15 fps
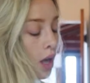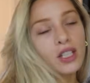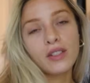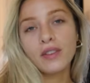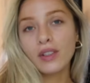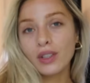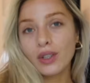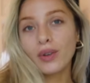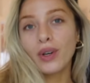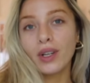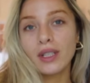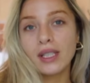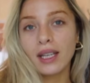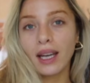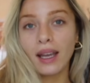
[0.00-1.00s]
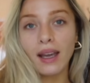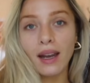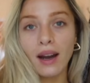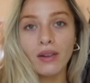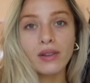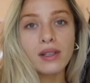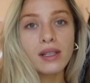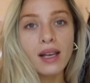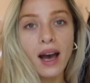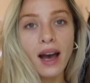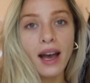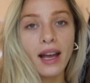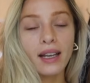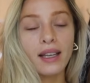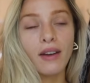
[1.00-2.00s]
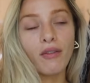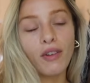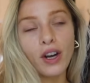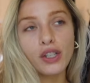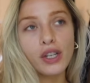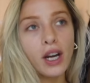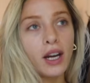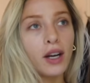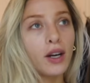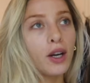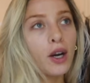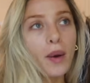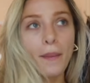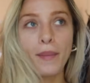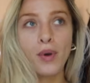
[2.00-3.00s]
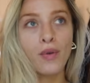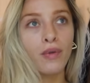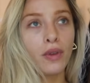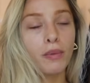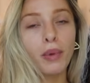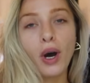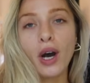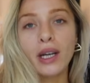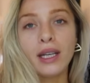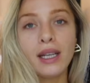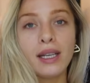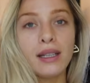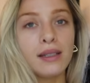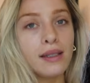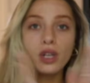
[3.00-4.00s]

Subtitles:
Just feels so good to like get outside, get fresh air, move the body.